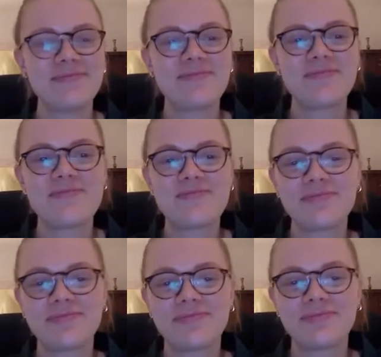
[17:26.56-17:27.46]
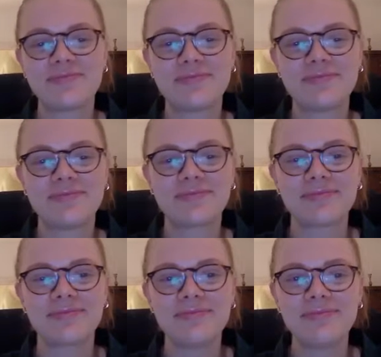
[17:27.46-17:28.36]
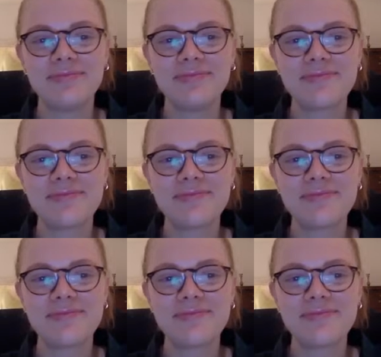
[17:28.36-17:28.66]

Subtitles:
So yeah, Tyrone, anything that you'd like to add?